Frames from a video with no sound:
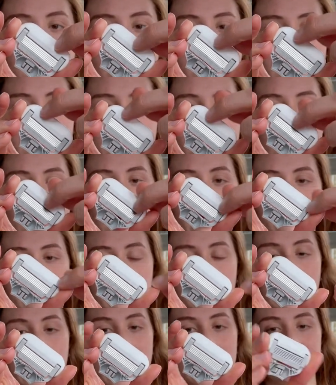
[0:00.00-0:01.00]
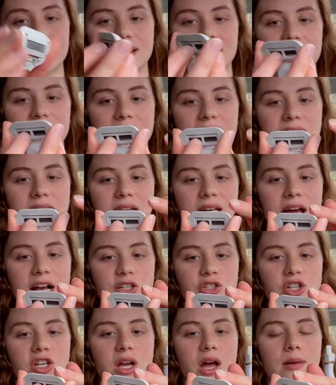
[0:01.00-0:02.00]
of a soft plastic, and it
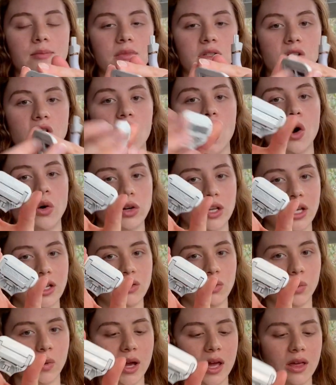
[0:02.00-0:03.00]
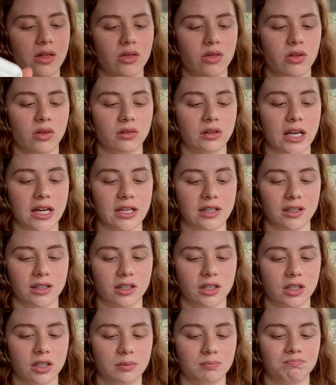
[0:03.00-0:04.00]
actually comes coated with like
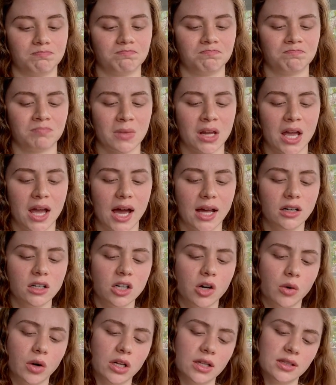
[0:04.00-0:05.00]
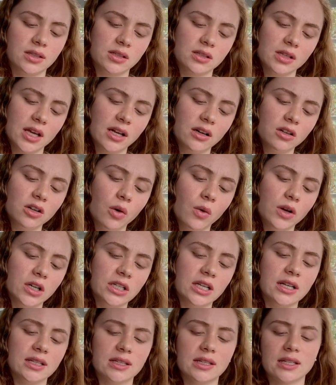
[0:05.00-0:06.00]
a, I don't know what
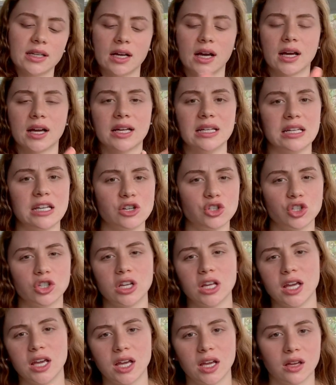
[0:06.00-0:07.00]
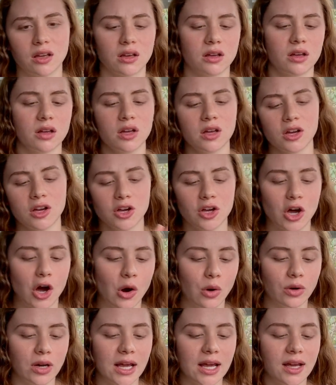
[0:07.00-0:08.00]
it is. It's like a conditioning
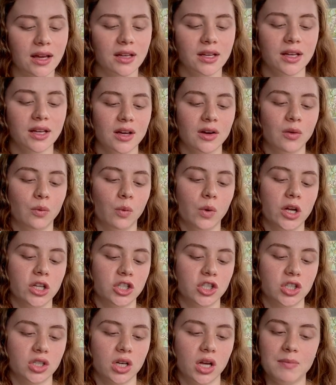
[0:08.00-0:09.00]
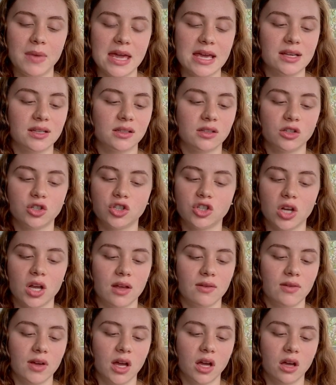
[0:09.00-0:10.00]
coating, which makes
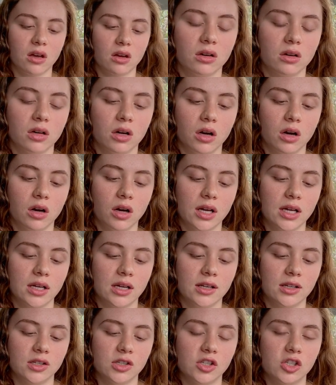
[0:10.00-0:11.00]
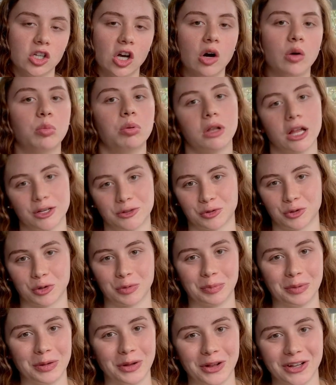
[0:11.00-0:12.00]
shaving, oh, it is so
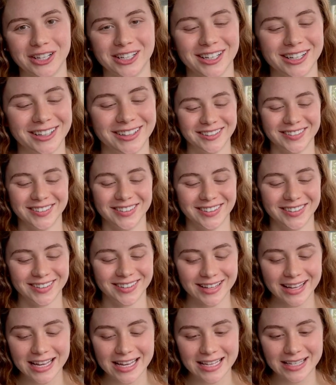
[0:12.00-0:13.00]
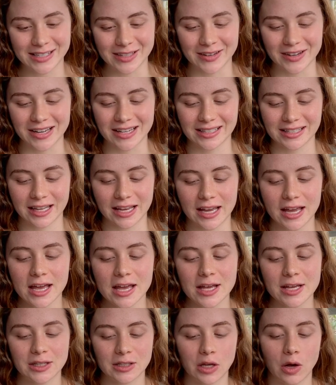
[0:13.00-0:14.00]
pleasurable. Seriously.
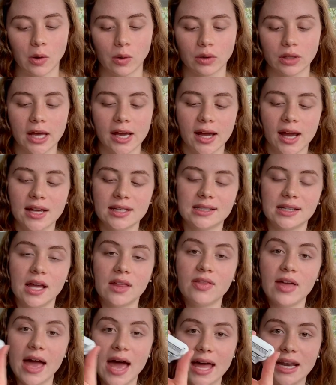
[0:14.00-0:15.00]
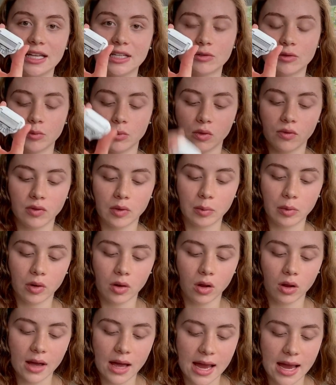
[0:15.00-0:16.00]
So like I said, the head is
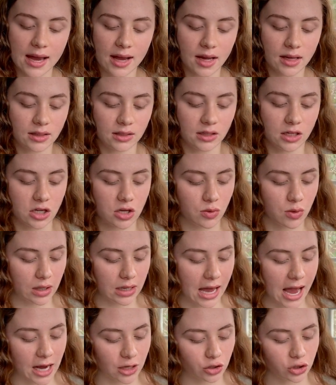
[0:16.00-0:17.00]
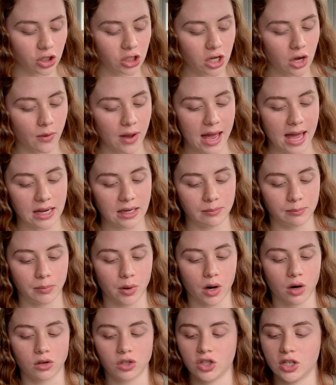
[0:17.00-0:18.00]
removable, and you can actually go ahead and
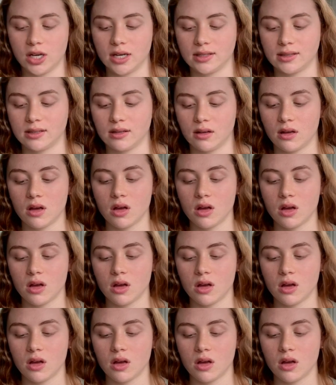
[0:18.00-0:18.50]
purchase